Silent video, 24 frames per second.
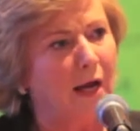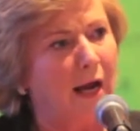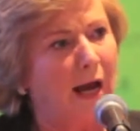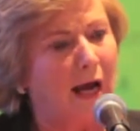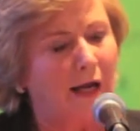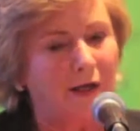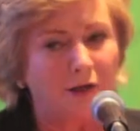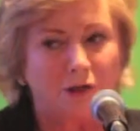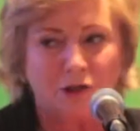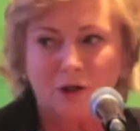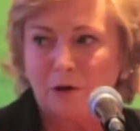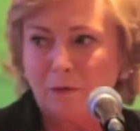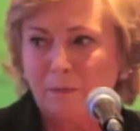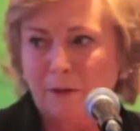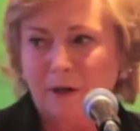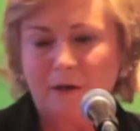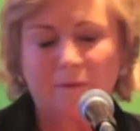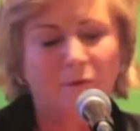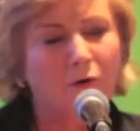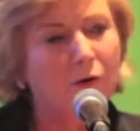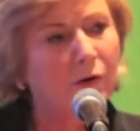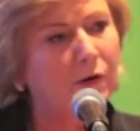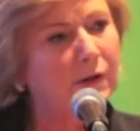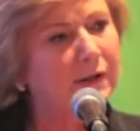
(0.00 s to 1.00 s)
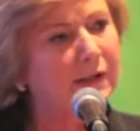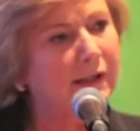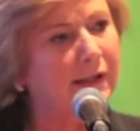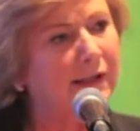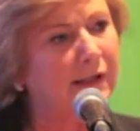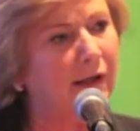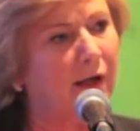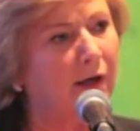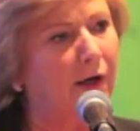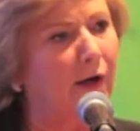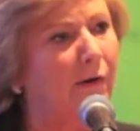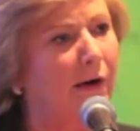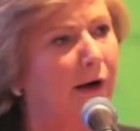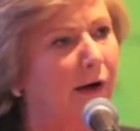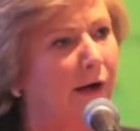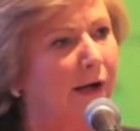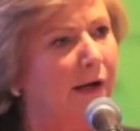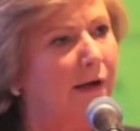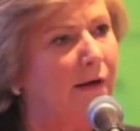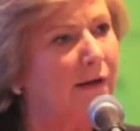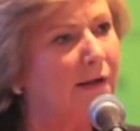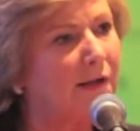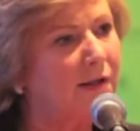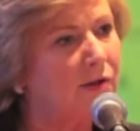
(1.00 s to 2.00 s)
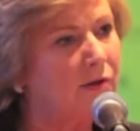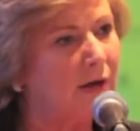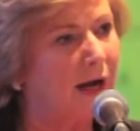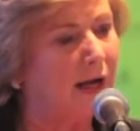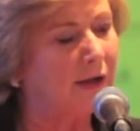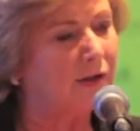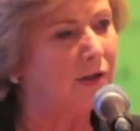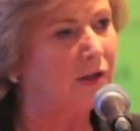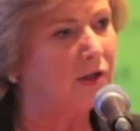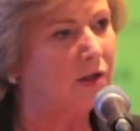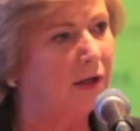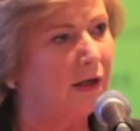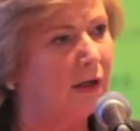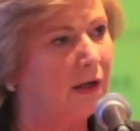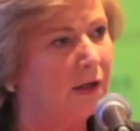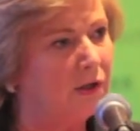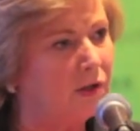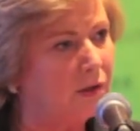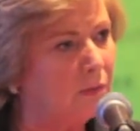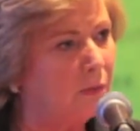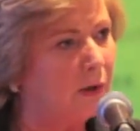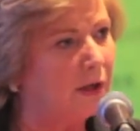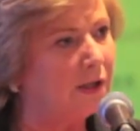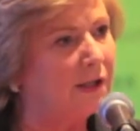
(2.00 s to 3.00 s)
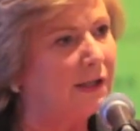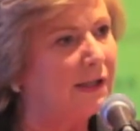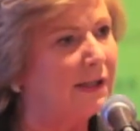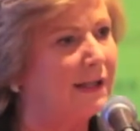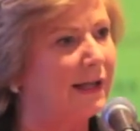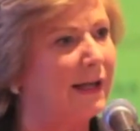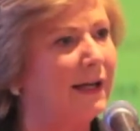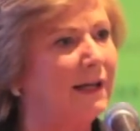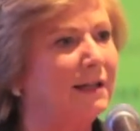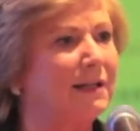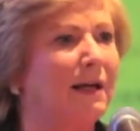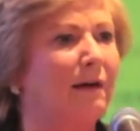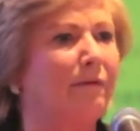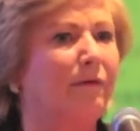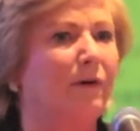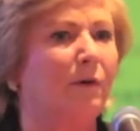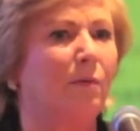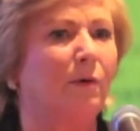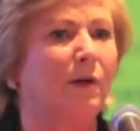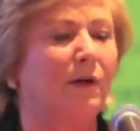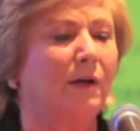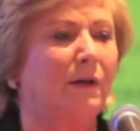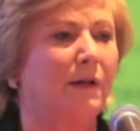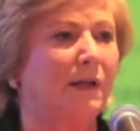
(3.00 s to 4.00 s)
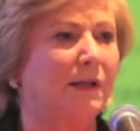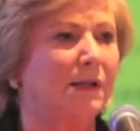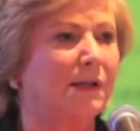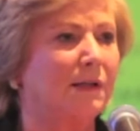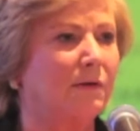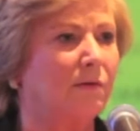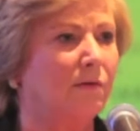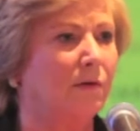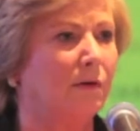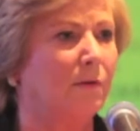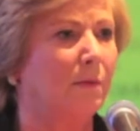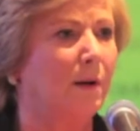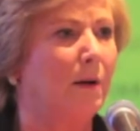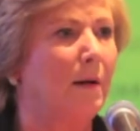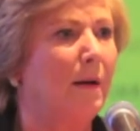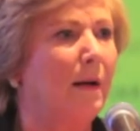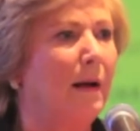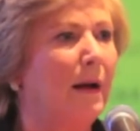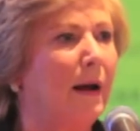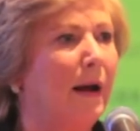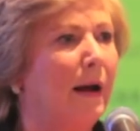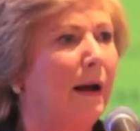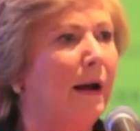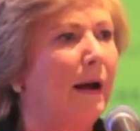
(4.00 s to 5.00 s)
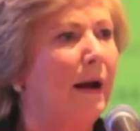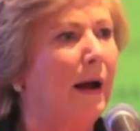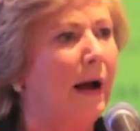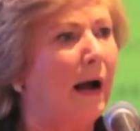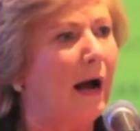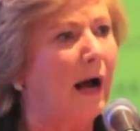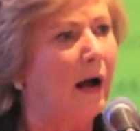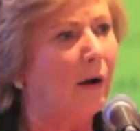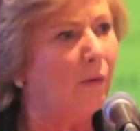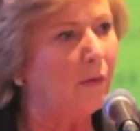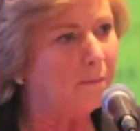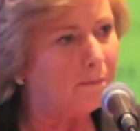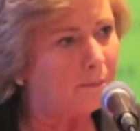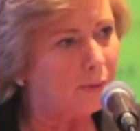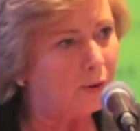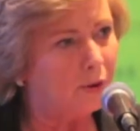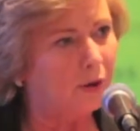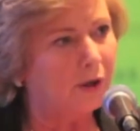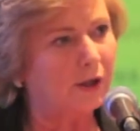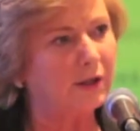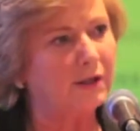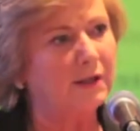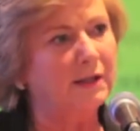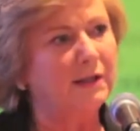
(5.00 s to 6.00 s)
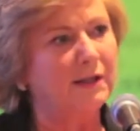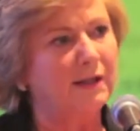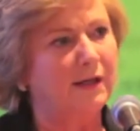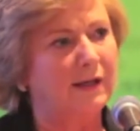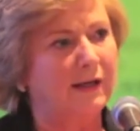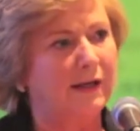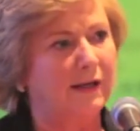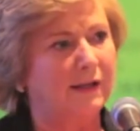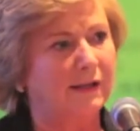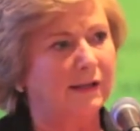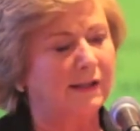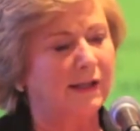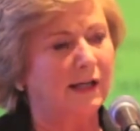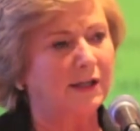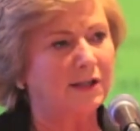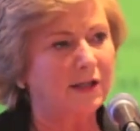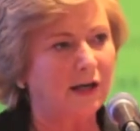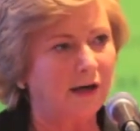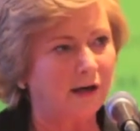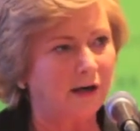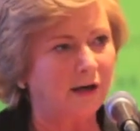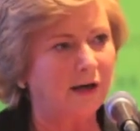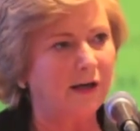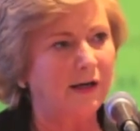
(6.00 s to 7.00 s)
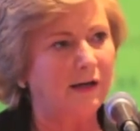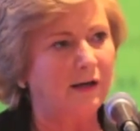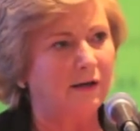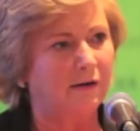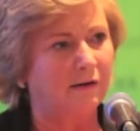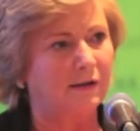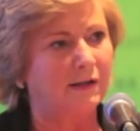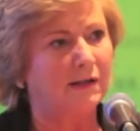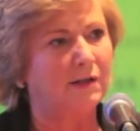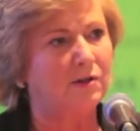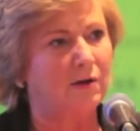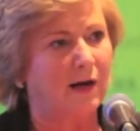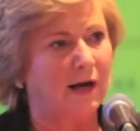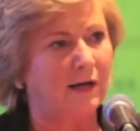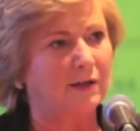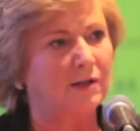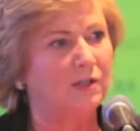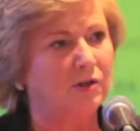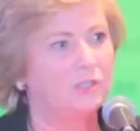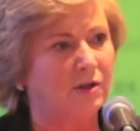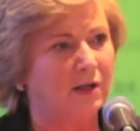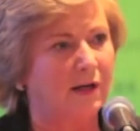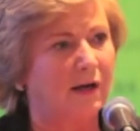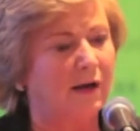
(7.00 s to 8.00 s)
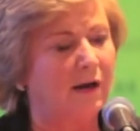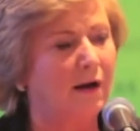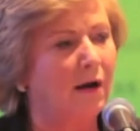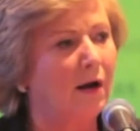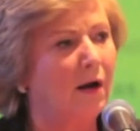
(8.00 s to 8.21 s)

And Toby, of course, is on our early years strategy, and I do want to say to everyone in this group how important it is that early years strategy